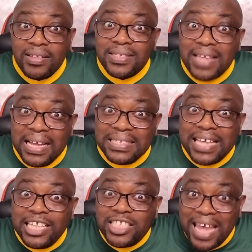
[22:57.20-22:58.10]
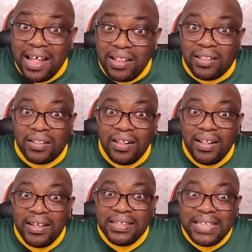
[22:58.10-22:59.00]
Science can tell
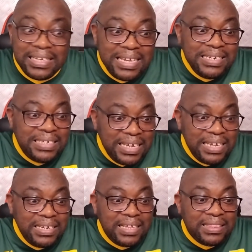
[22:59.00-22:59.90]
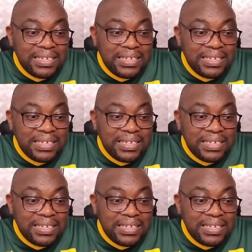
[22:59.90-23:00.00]
that indeed